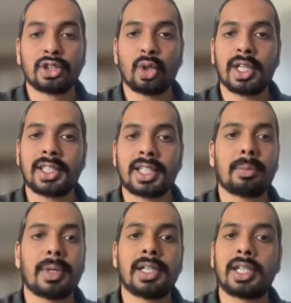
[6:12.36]
So there
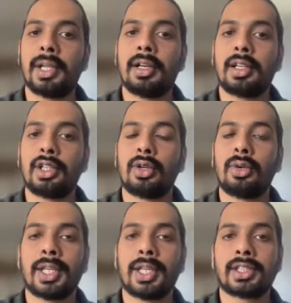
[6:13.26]
are multiple
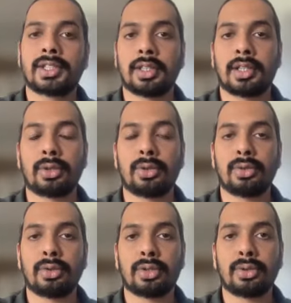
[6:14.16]
ways
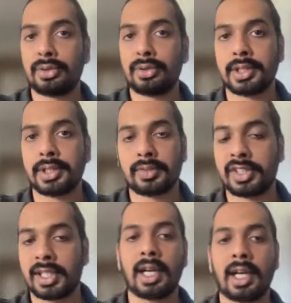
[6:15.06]
to do this,
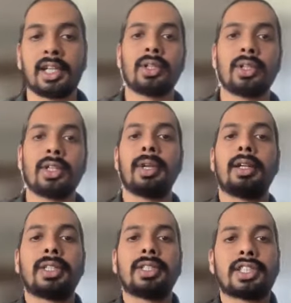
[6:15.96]
which I'll get into in a
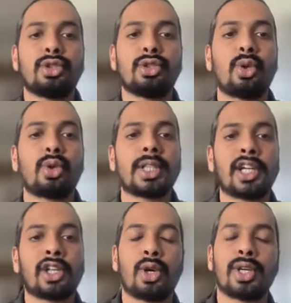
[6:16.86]
minute. But just know
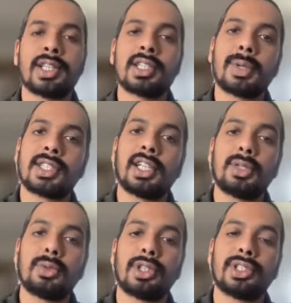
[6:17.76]
that your audience
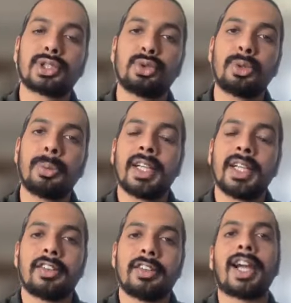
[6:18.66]
basically wants to
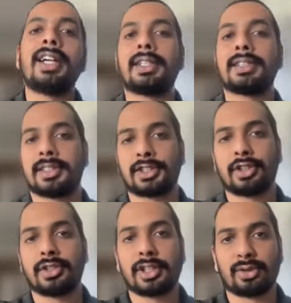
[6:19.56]
find answers
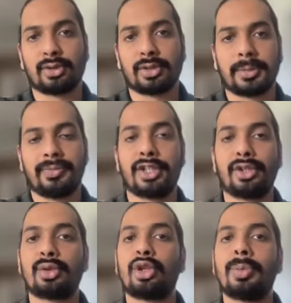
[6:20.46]
on their own. They
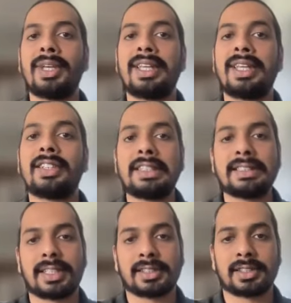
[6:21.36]
don't want to be given
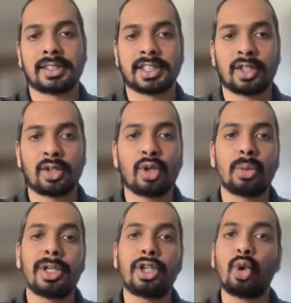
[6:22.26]
these answers. They don't
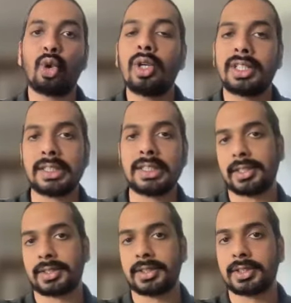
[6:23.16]
want to be told these
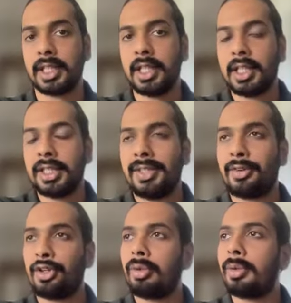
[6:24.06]
answers. They
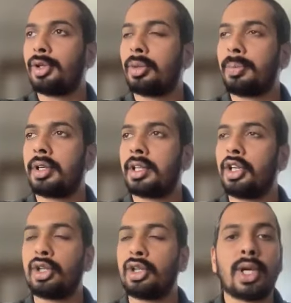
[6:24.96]
want to be able to put
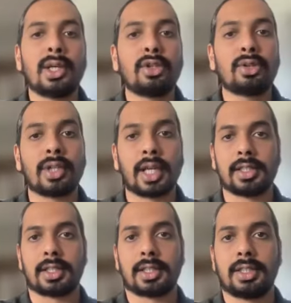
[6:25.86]
two and two
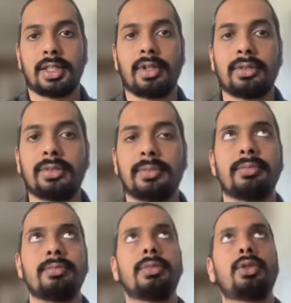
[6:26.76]
together. They want to
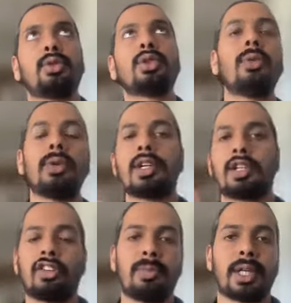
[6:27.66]
do the
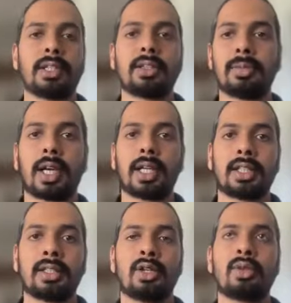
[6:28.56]
work of putting them
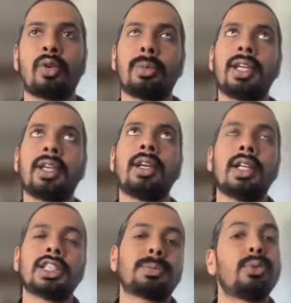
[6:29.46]
together. They don't want to be
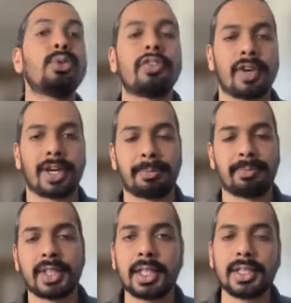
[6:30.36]
spoon fed.
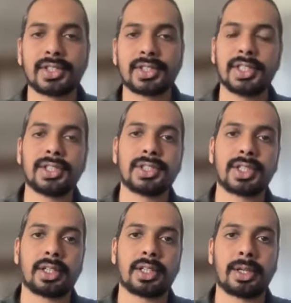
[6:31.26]
Is
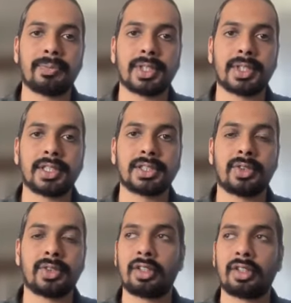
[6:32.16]

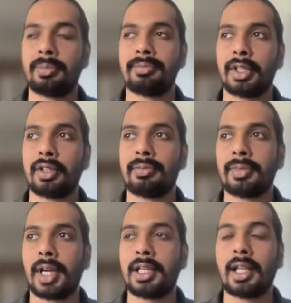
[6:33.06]
one of the
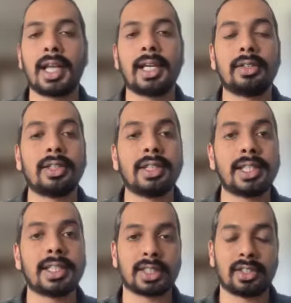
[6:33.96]
underlying
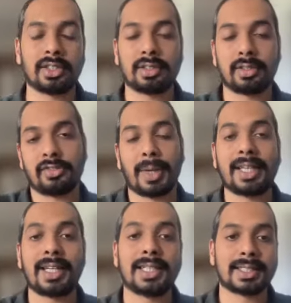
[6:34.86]
learnings of
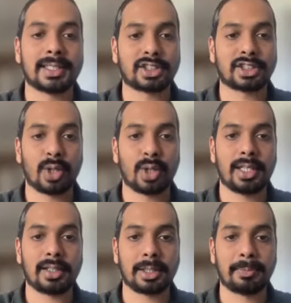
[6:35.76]
mine as a
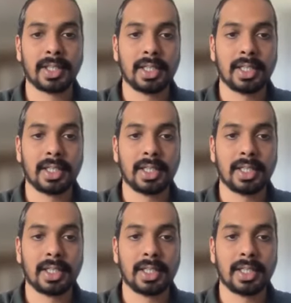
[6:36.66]
storyteller.